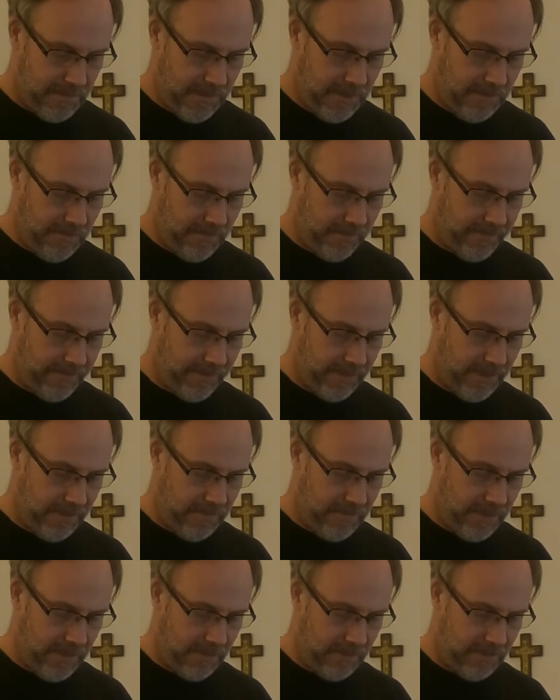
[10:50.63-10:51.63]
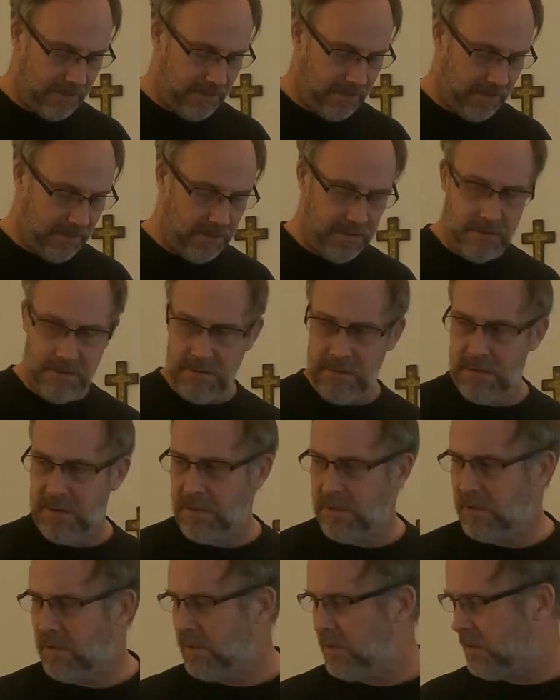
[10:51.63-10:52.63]
And they were five dollars each.
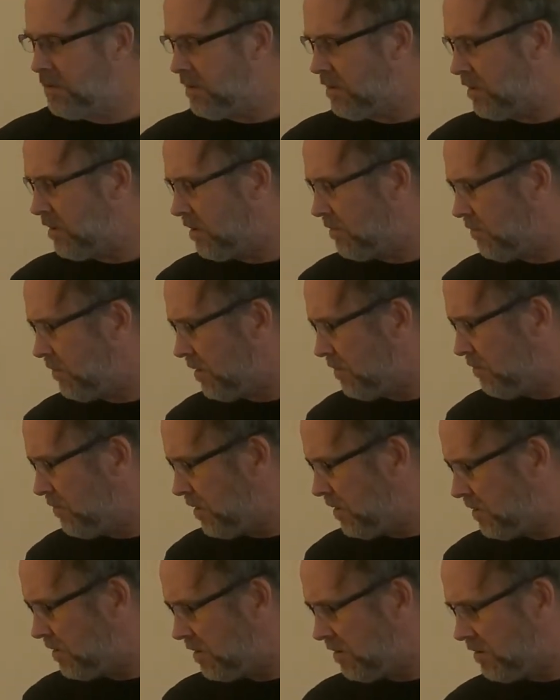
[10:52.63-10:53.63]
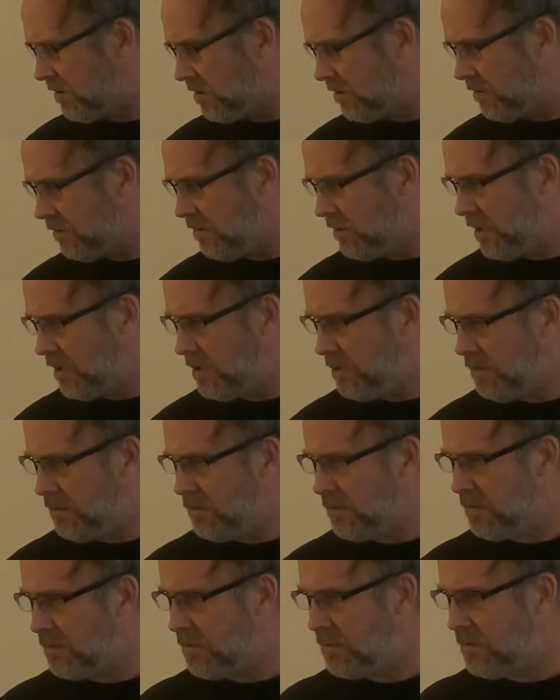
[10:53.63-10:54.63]
Am I missing two Legos?
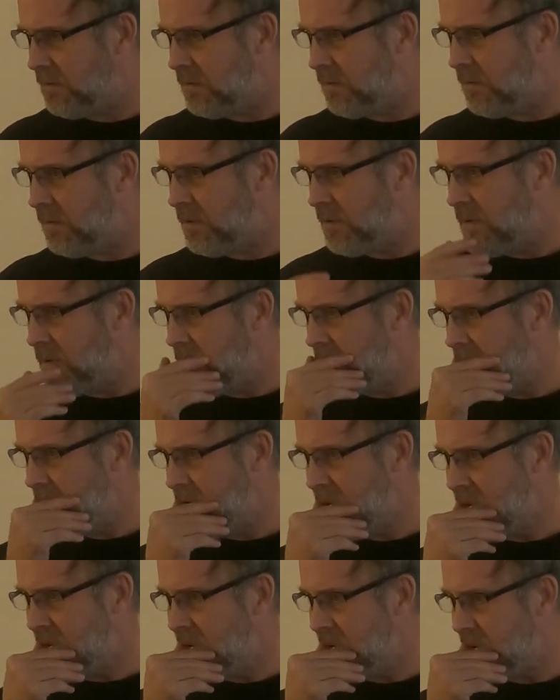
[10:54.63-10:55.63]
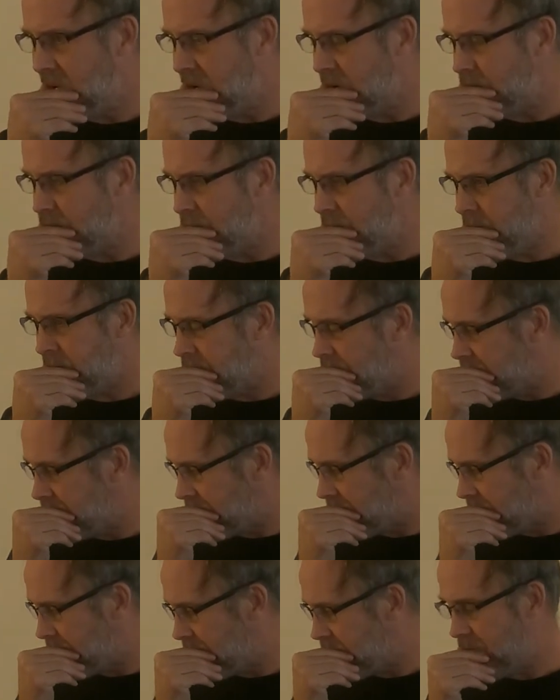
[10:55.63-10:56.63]
I'm missing.
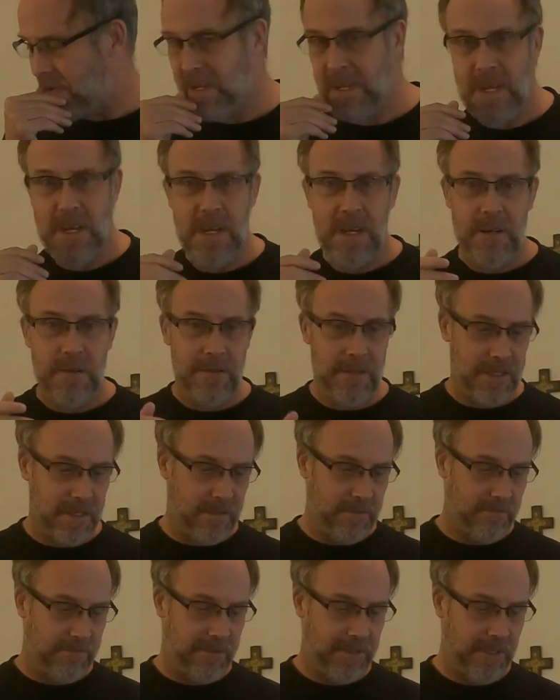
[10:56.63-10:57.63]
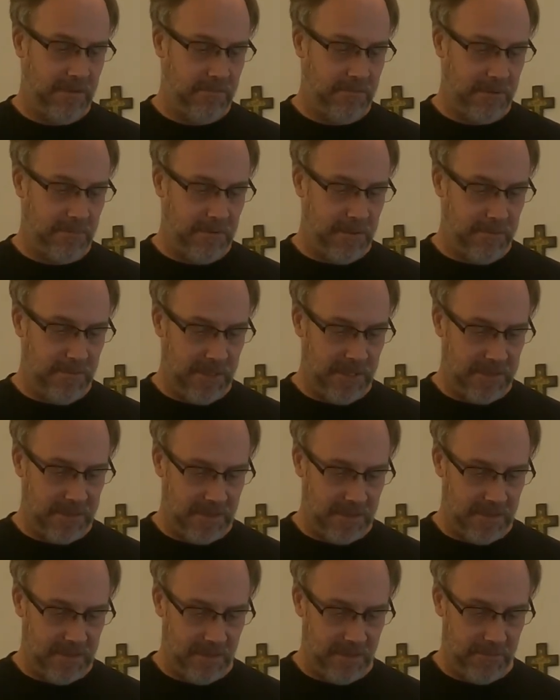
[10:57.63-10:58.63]
Well, I seem to be
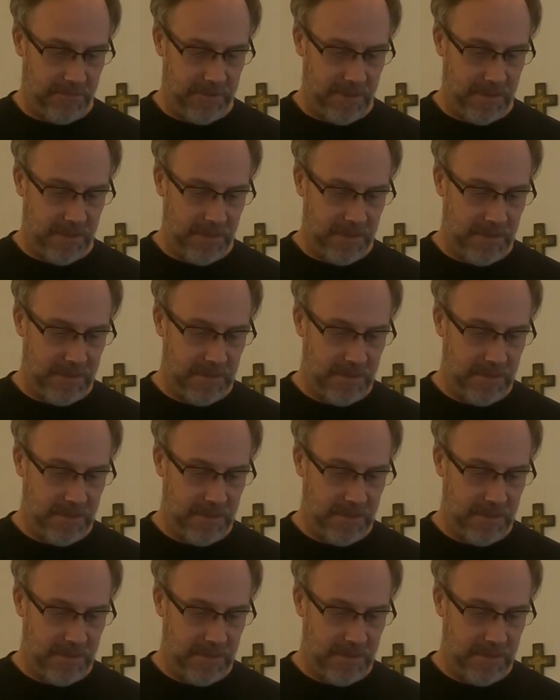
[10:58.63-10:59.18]
missing something.